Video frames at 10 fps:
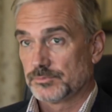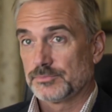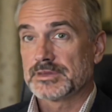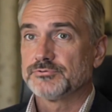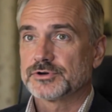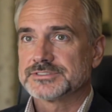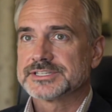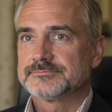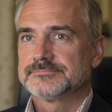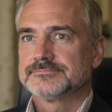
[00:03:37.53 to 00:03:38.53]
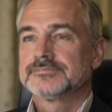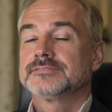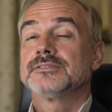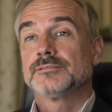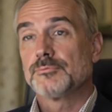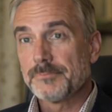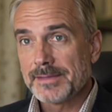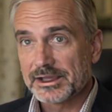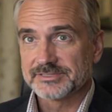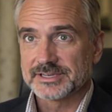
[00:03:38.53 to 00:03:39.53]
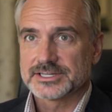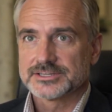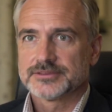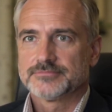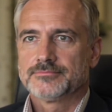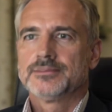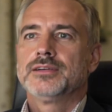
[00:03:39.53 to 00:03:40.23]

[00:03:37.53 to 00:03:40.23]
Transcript: Referendum, repatriation,